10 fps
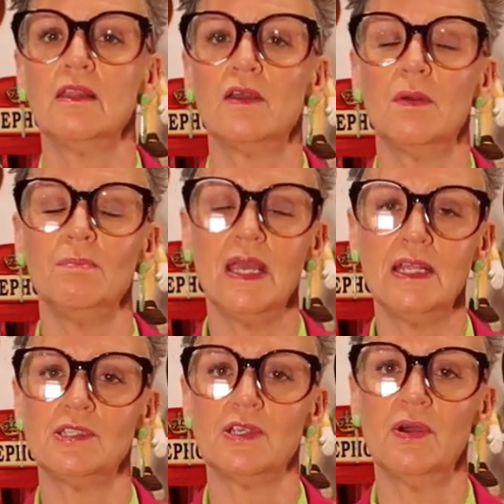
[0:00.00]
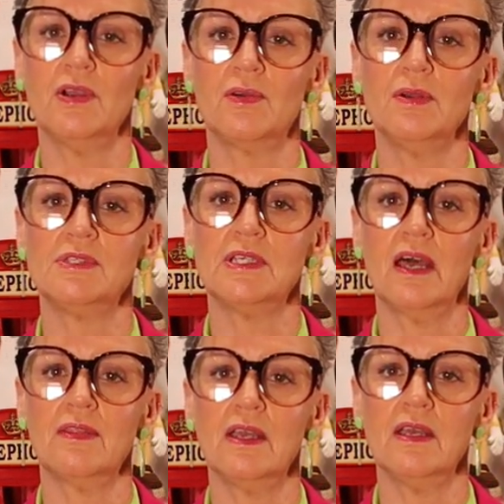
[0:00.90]
There are many sewing groups
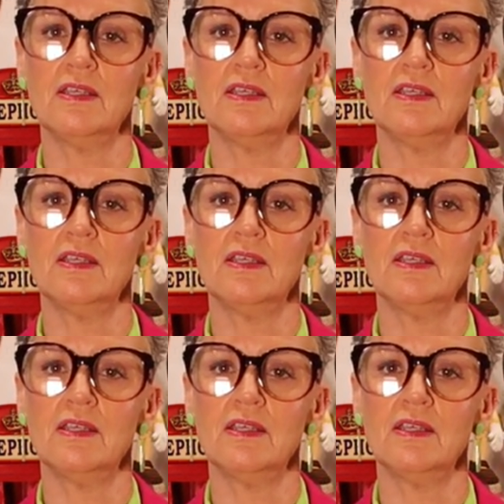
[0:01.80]
out there.